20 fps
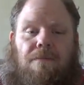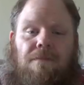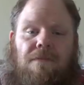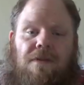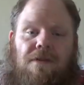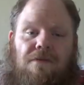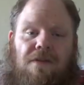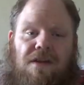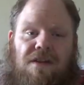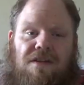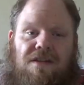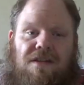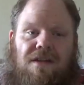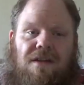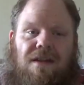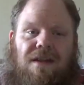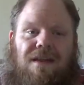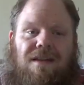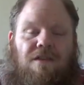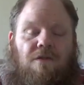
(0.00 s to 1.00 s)

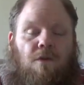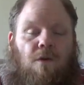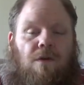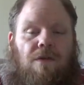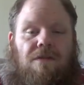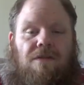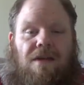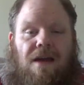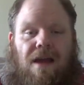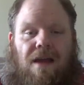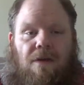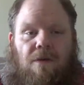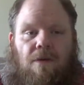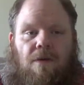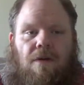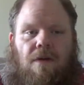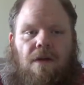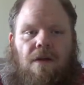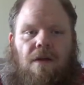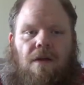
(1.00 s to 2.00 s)
division. It's for the
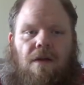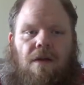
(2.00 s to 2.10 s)
title,